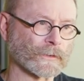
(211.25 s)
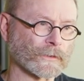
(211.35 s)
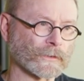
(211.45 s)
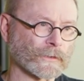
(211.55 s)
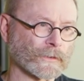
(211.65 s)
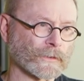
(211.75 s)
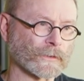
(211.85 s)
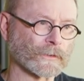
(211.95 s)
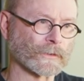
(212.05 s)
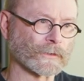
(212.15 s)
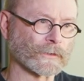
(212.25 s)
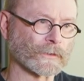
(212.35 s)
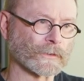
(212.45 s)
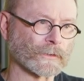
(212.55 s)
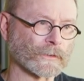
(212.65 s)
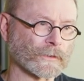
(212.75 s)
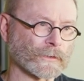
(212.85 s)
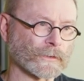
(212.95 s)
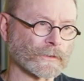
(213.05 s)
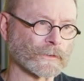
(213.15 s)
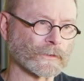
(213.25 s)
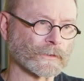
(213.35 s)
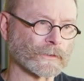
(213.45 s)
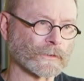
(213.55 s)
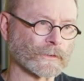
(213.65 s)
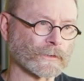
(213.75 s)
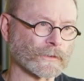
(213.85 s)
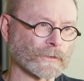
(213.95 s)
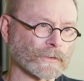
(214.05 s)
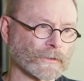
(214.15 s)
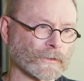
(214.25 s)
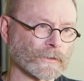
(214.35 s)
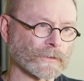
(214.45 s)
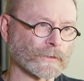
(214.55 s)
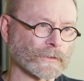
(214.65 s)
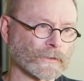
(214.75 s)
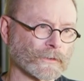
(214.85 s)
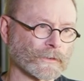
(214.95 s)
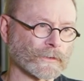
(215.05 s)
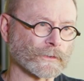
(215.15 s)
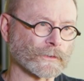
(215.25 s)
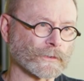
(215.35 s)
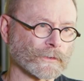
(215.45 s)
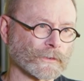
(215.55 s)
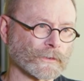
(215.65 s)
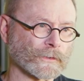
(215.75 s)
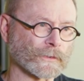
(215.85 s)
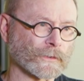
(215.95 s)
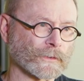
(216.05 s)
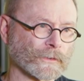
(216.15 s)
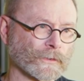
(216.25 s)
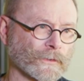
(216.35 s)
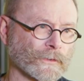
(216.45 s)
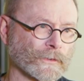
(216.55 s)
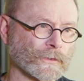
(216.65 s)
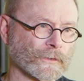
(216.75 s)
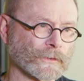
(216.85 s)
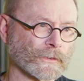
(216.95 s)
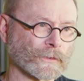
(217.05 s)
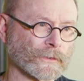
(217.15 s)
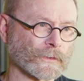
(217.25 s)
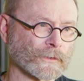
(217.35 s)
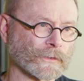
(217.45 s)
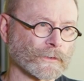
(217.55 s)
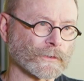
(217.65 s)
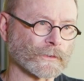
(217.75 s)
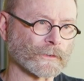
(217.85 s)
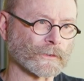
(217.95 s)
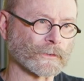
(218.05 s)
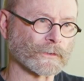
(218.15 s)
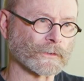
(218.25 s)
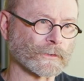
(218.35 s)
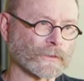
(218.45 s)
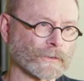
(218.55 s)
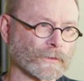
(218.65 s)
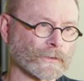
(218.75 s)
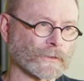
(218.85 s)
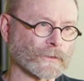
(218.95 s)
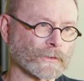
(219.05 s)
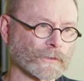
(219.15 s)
[no speech]